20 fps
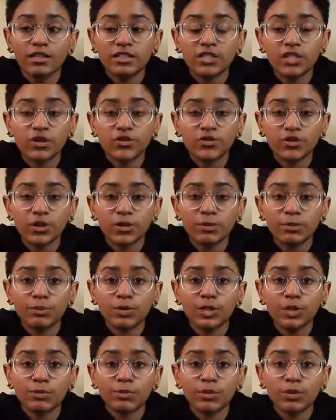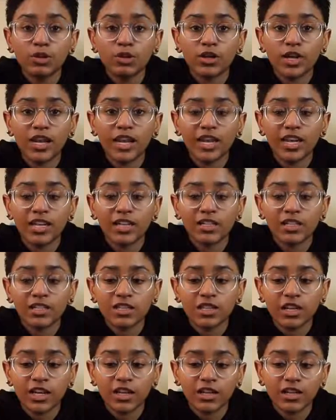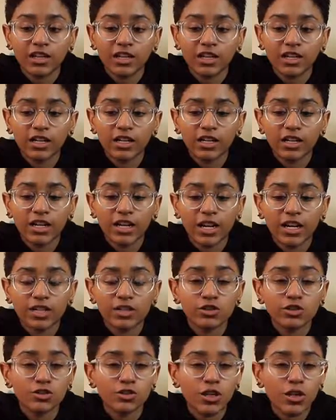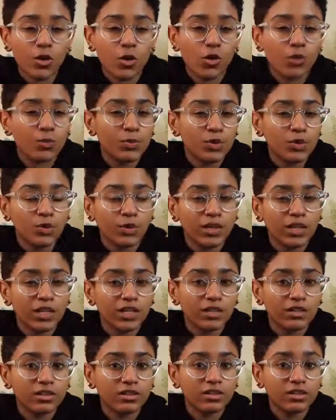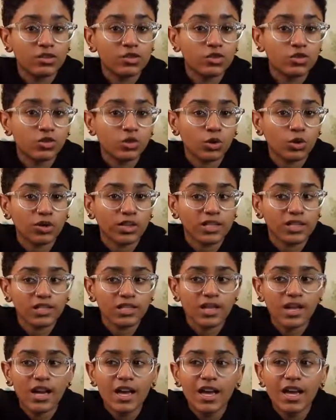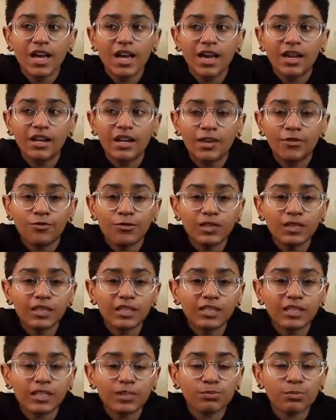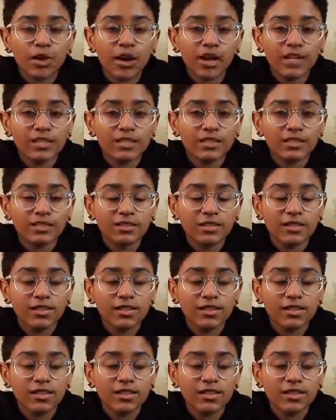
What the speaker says: different people and their kind of opioid stories, and I feel like that's probably